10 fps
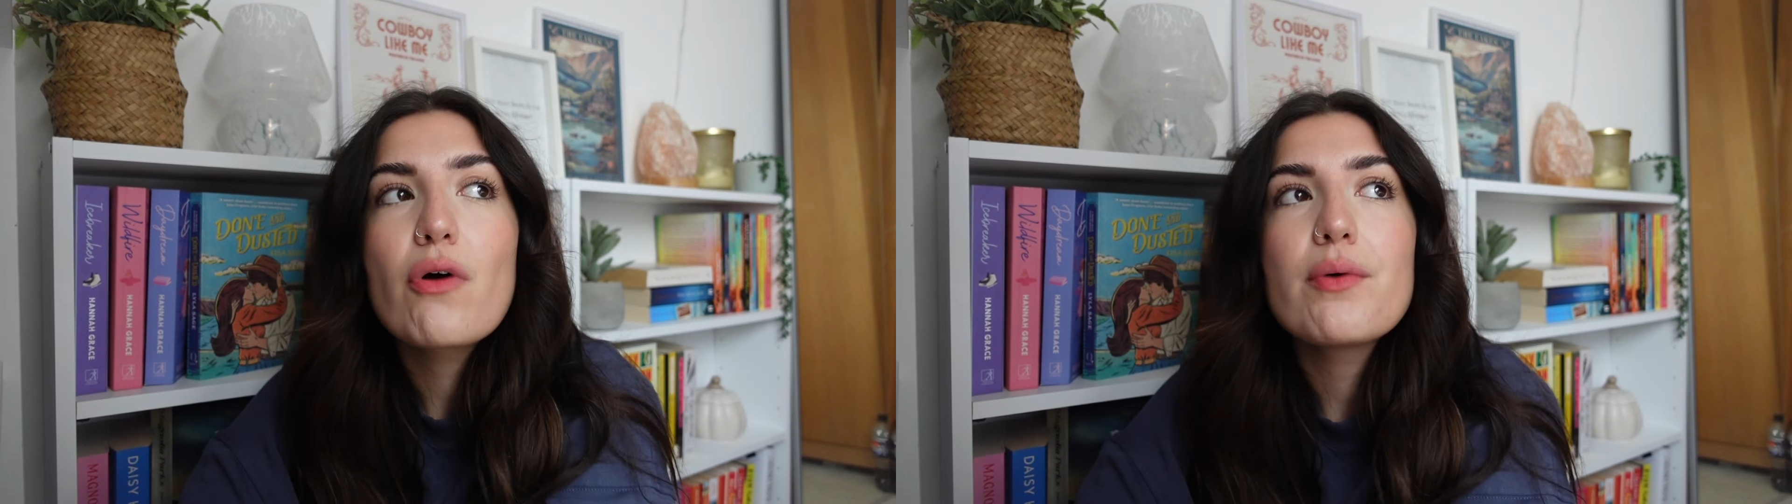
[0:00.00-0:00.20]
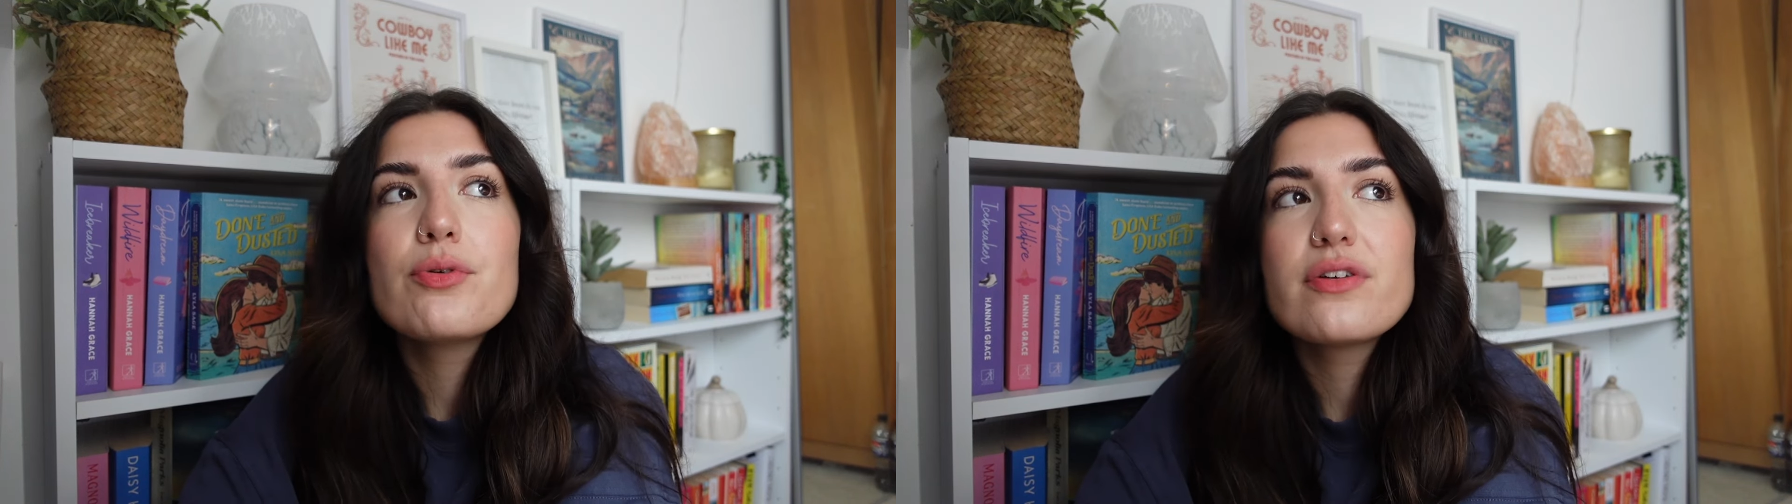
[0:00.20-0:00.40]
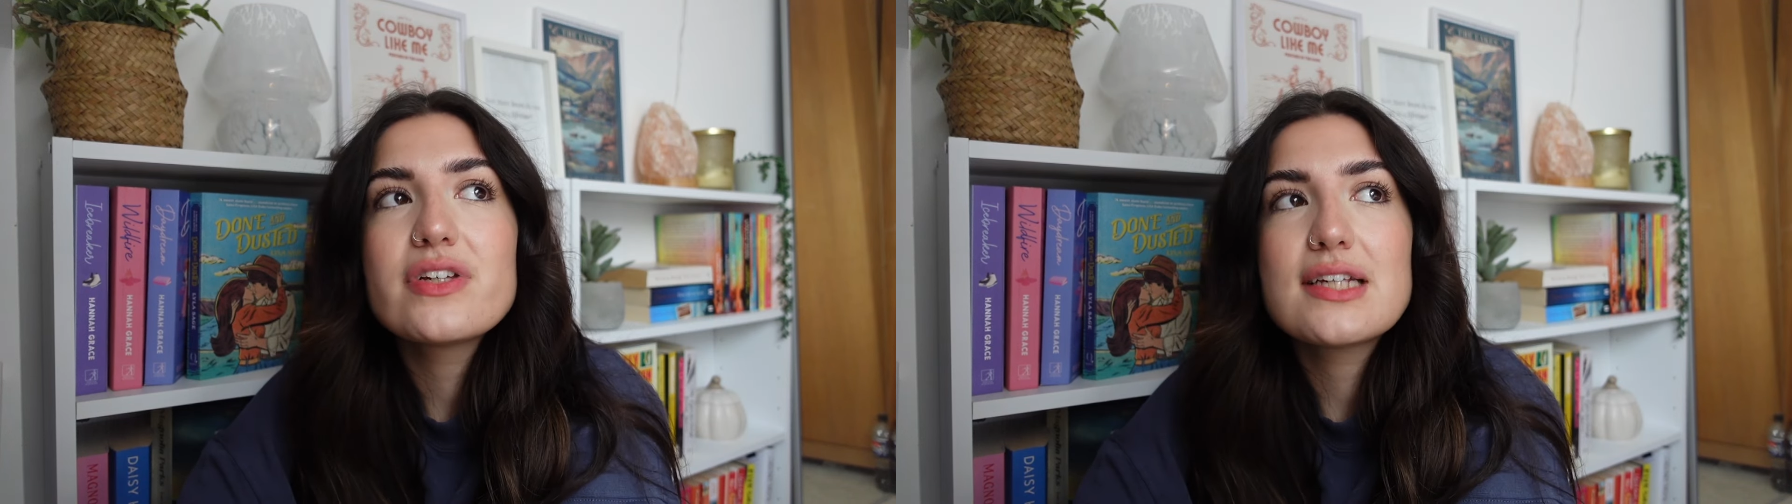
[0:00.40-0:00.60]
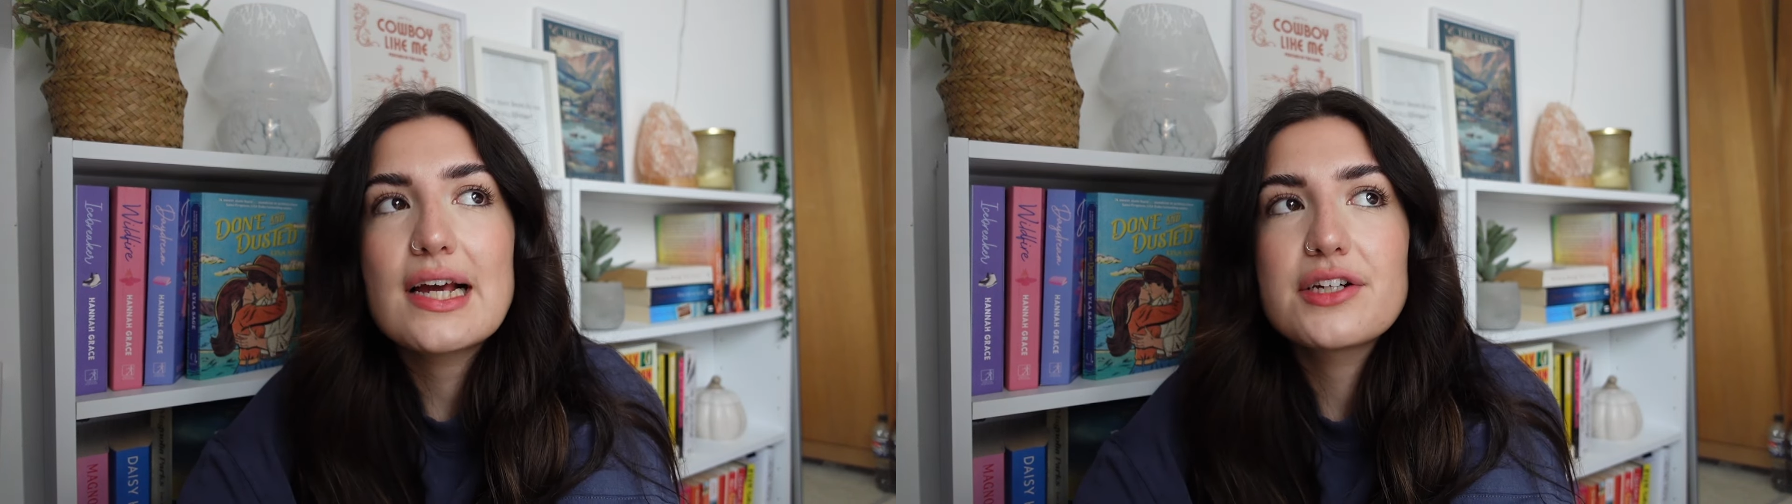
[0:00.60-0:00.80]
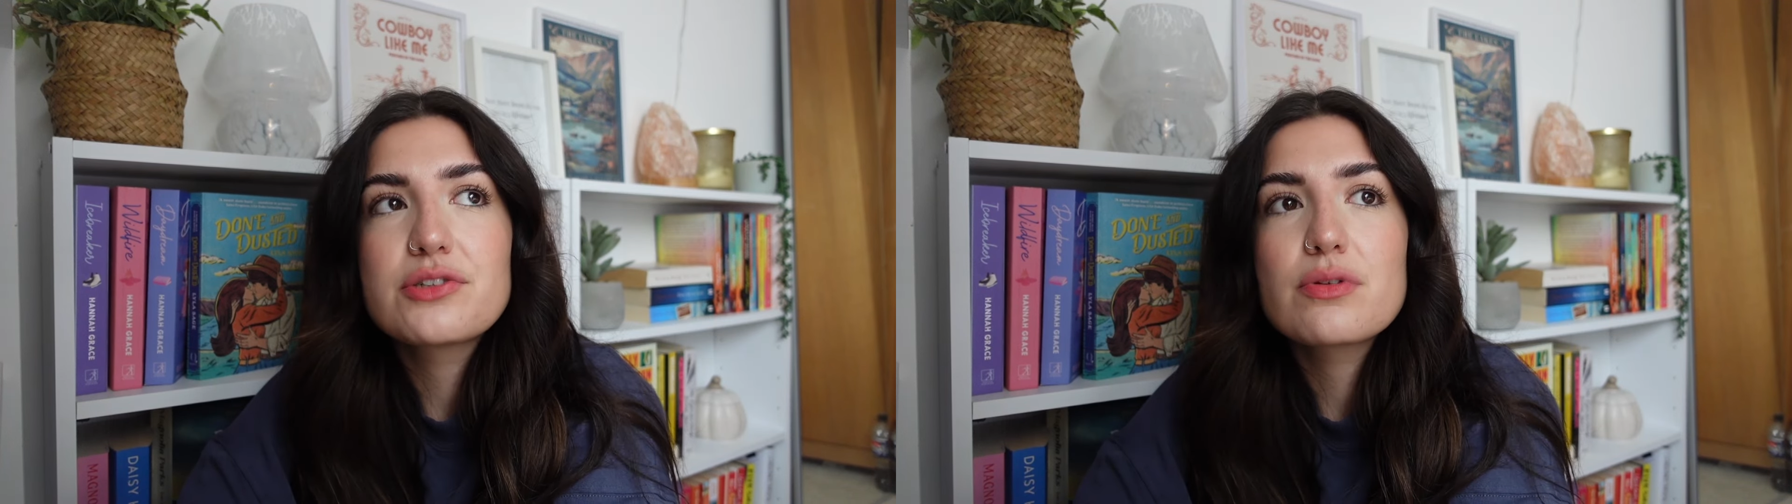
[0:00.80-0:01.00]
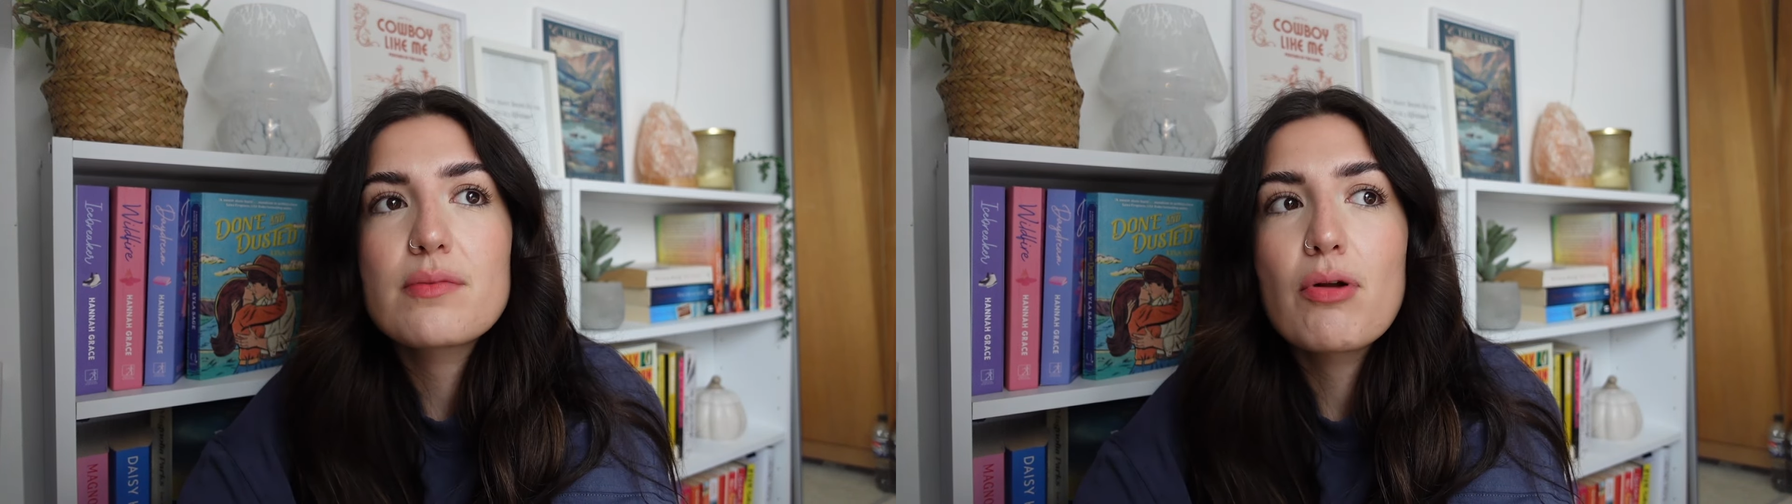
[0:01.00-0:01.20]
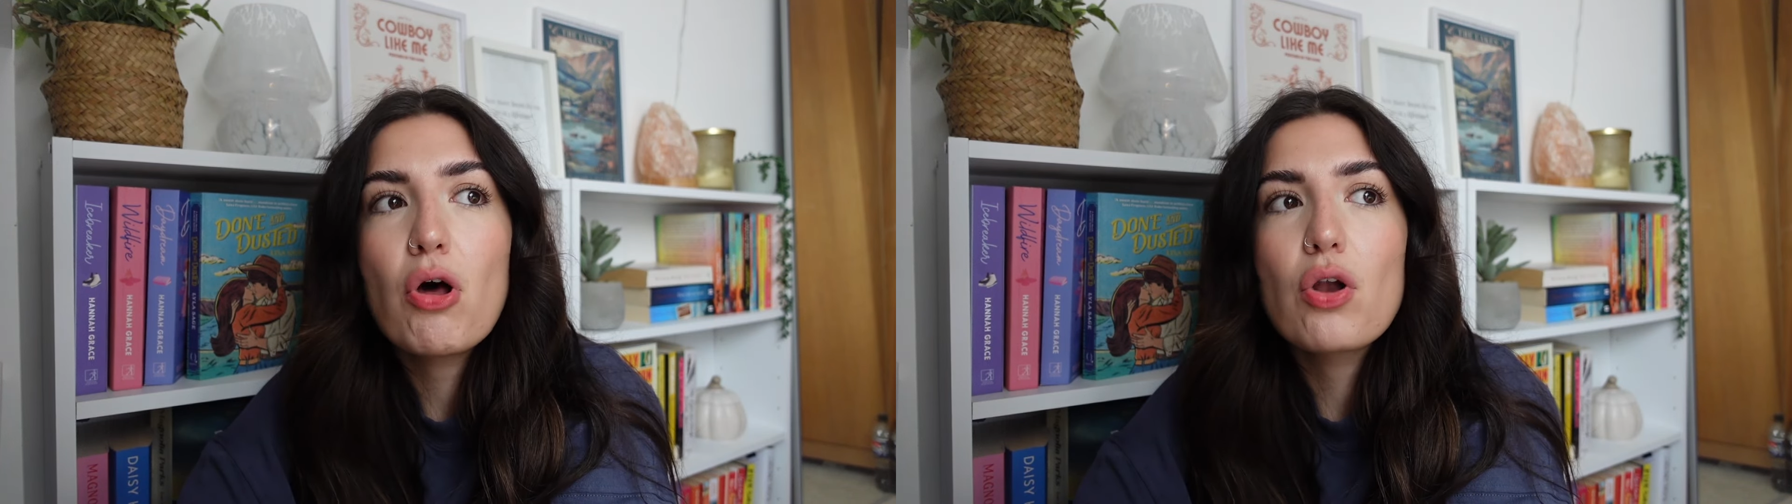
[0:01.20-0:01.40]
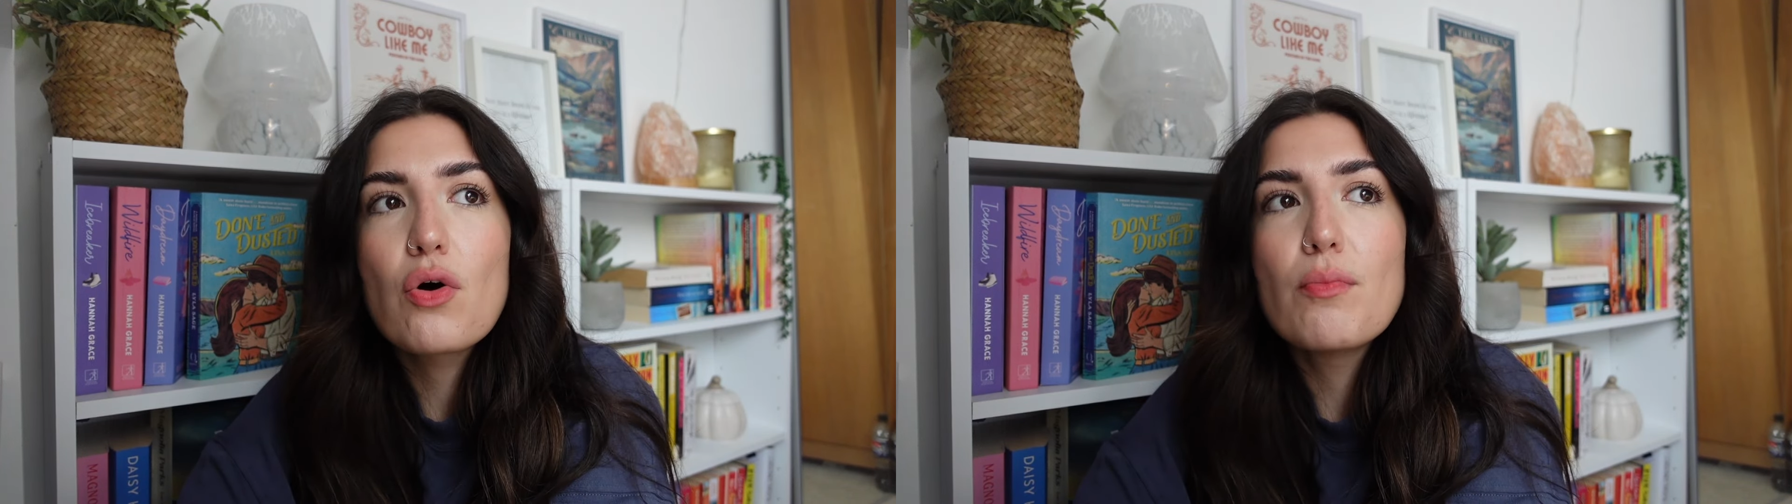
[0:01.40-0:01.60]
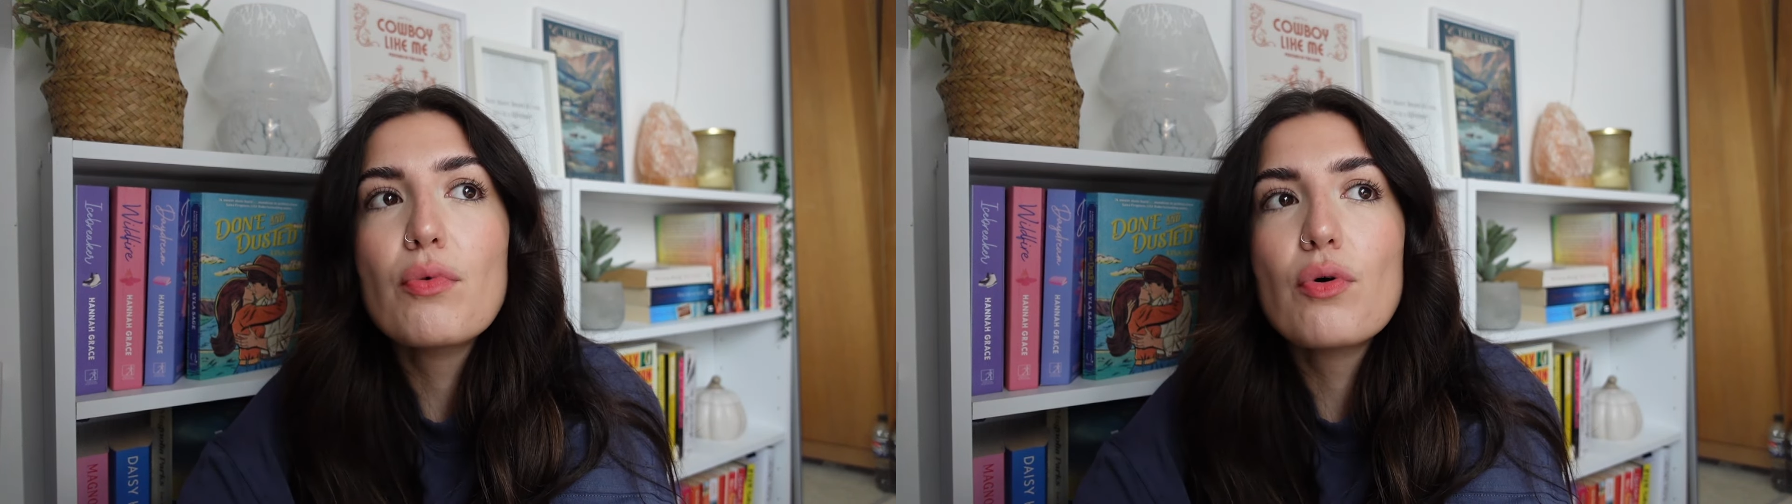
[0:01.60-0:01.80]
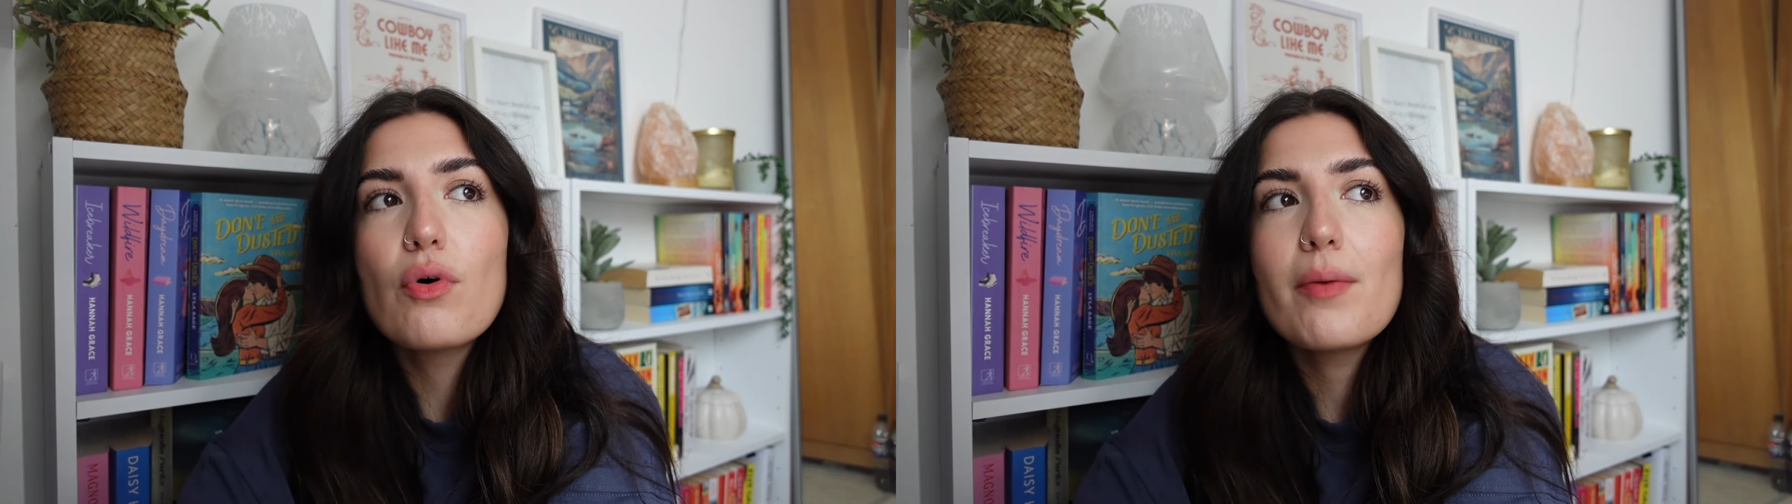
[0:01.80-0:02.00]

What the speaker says: would have engaged with the plot a lot more,